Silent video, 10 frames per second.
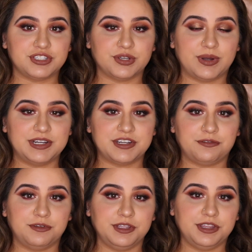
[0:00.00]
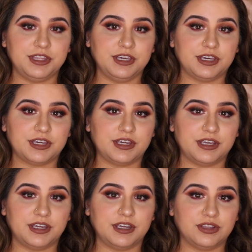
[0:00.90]
so I definitely think
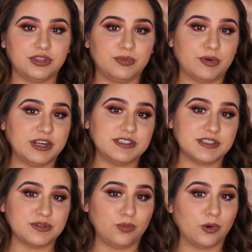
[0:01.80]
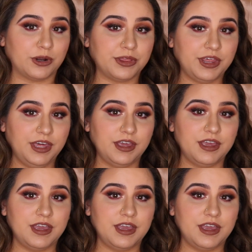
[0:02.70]
the price is worth it.